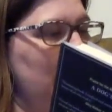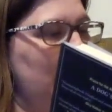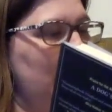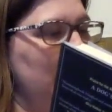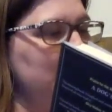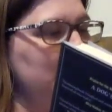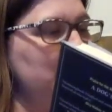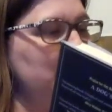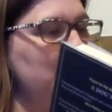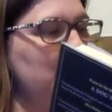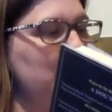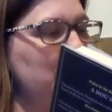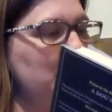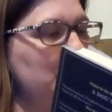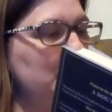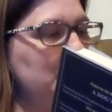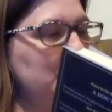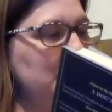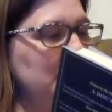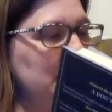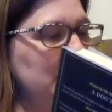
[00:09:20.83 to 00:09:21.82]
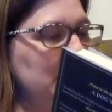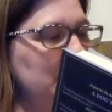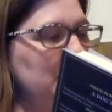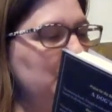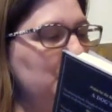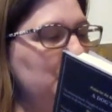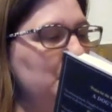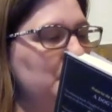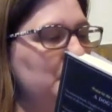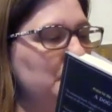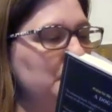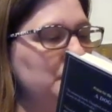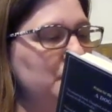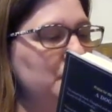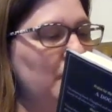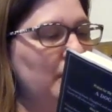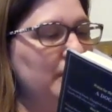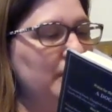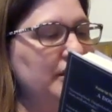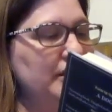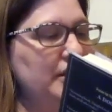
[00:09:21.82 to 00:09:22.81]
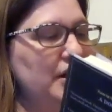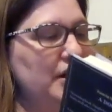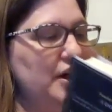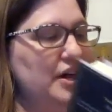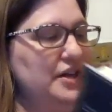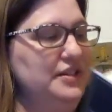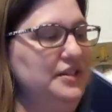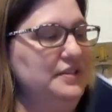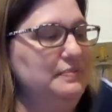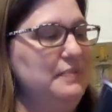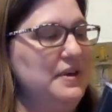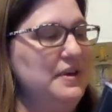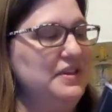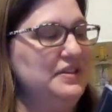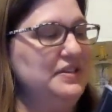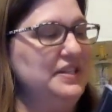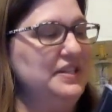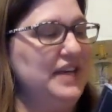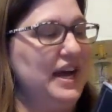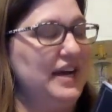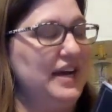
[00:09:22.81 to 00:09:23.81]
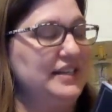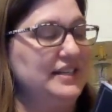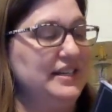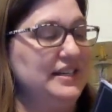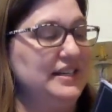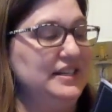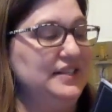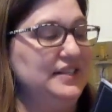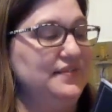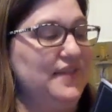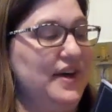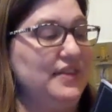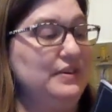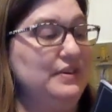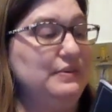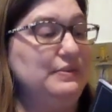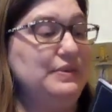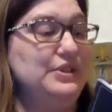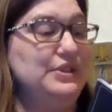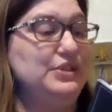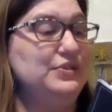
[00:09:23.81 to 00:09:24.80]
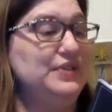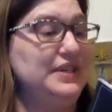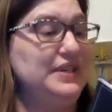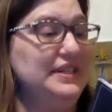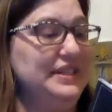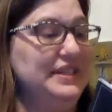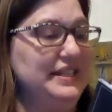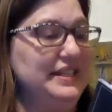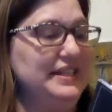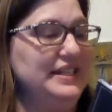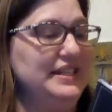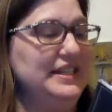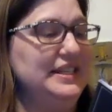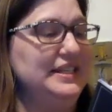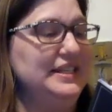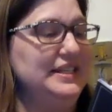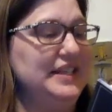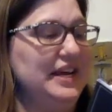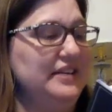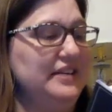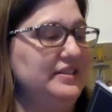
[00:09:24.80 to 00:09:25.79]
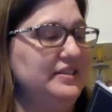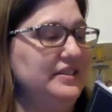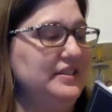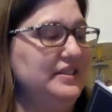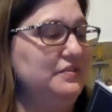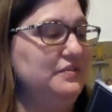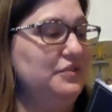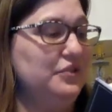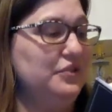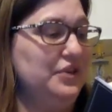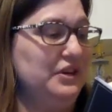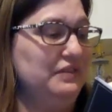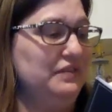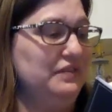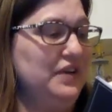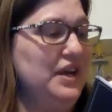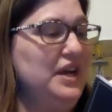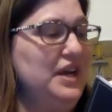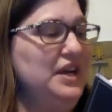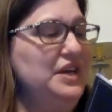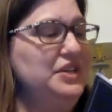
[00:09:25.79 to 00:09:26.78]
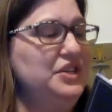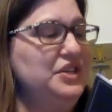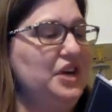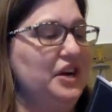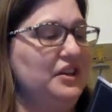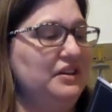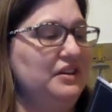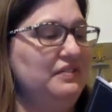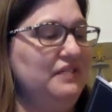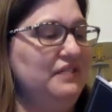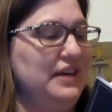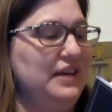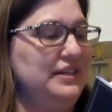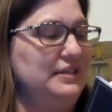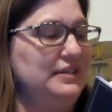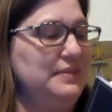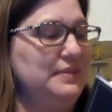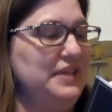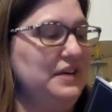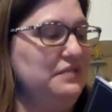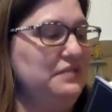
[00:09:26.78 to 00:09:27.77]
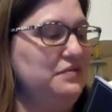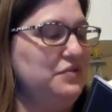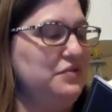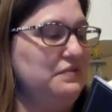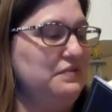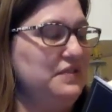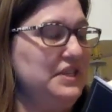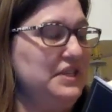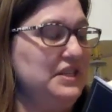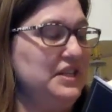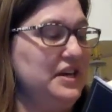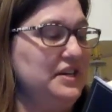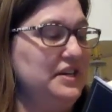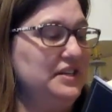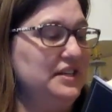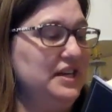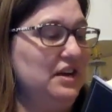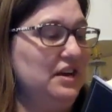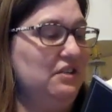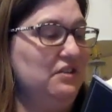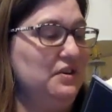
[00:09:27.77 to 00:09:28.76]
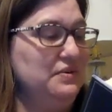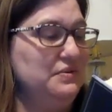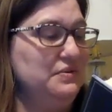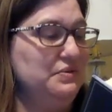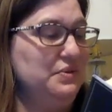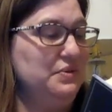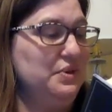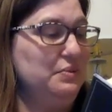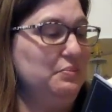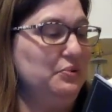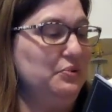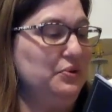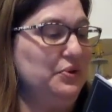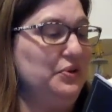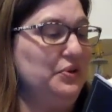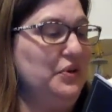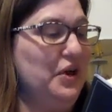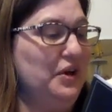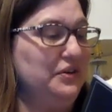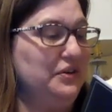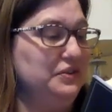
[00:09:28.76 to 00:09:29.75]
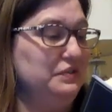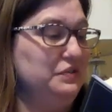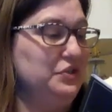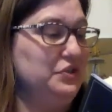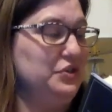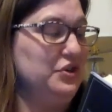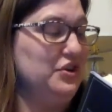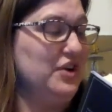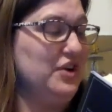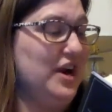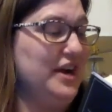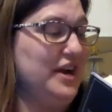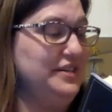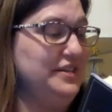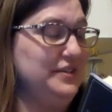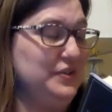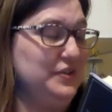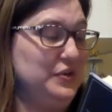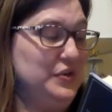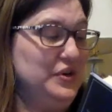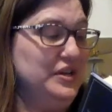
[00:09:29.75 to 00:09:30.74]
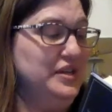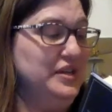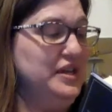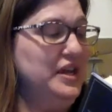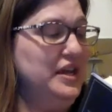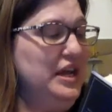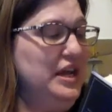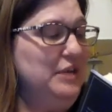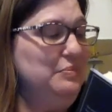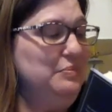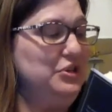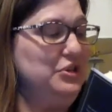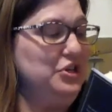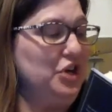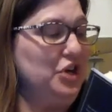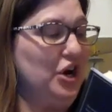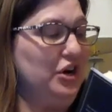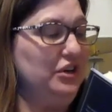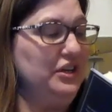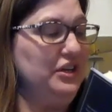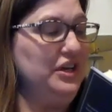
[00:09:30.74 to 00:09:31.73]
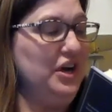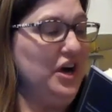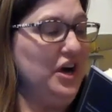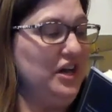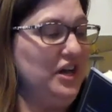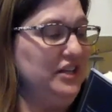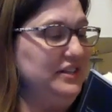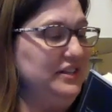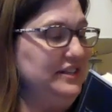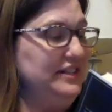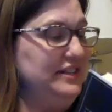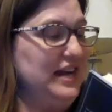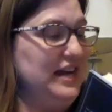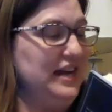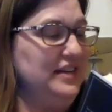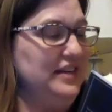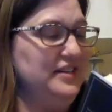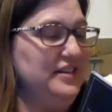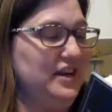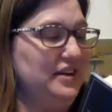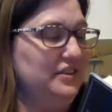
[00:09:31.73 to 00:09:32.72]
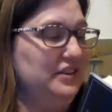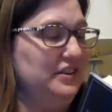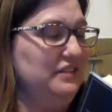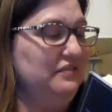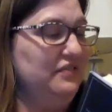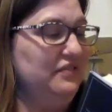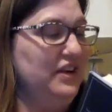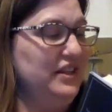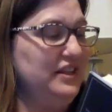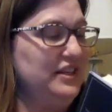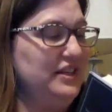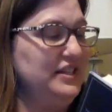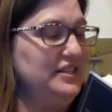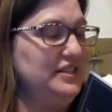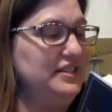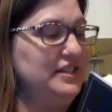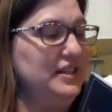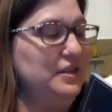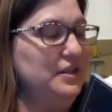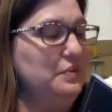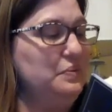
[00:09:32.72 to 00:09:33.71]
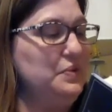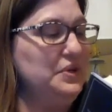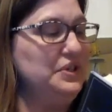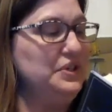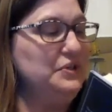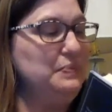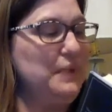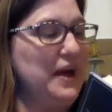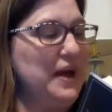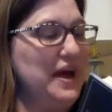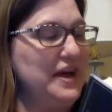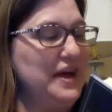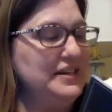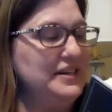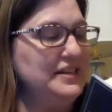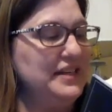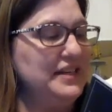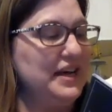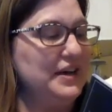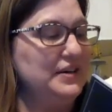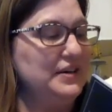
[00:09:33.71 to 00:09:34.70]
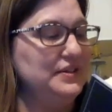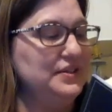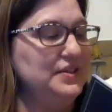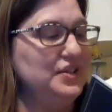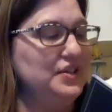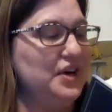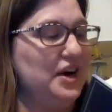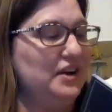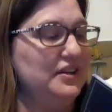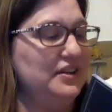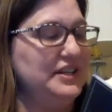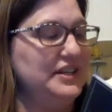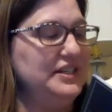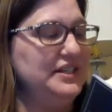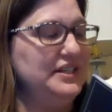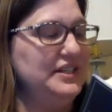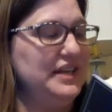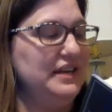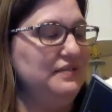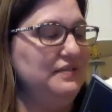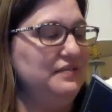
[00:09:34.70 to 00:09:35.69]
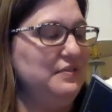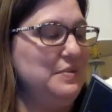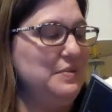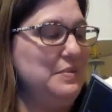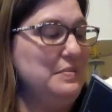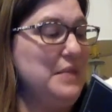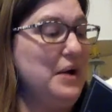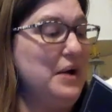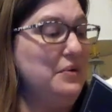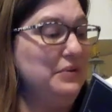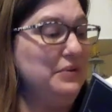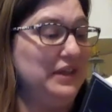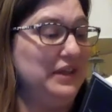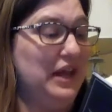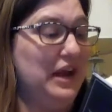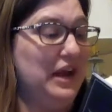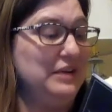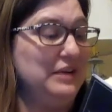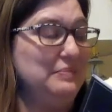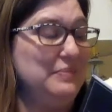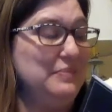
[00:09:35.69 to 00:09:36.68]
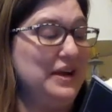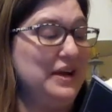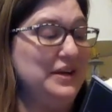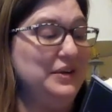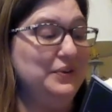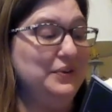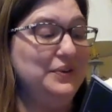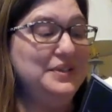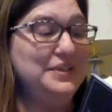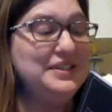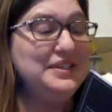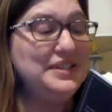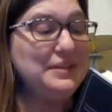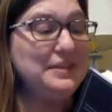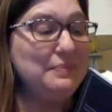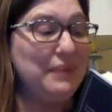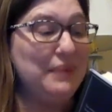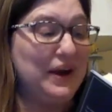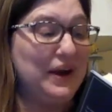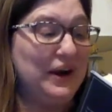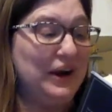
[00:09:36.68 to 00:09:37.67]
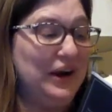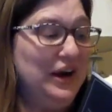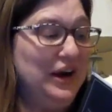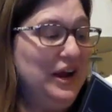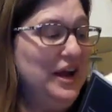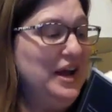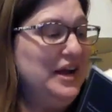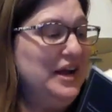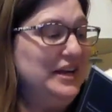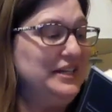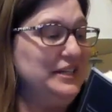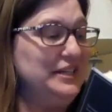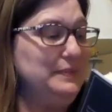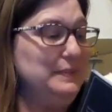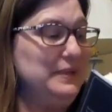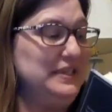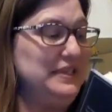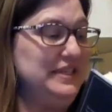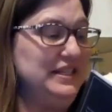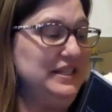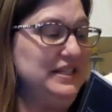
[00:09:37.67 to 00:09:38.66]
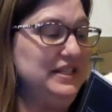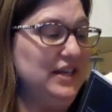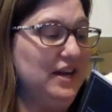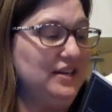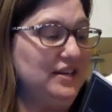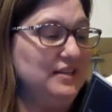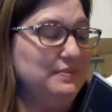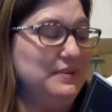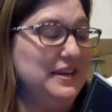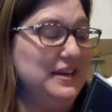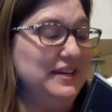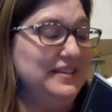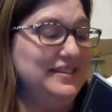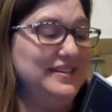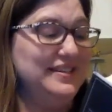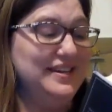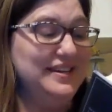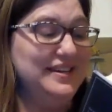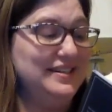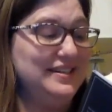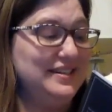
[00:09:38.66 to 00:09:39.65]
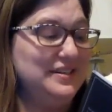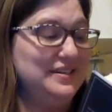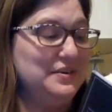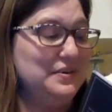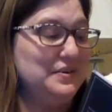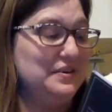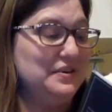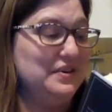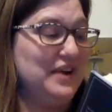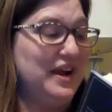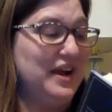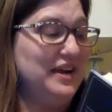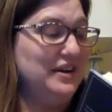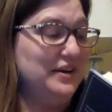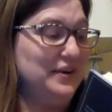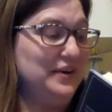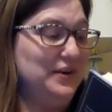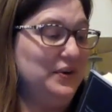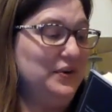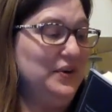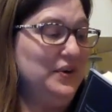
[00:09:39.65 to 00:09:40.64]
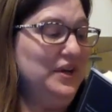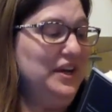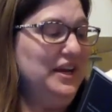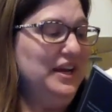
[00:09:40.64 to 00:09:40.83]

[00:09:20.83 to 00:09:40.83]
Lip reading: After 13-year-old Charlie Hall's mother dies and his father retreats into the silence of grief, Charlie finds himself drifting lost and alone through the brutal halls of junior high school. But Charlie Hall is not entirely friendless. In the woods behind his house, Charlie is saved from a mountain lion by a grizzly bear, a species thought to be extinct in northern Idaho.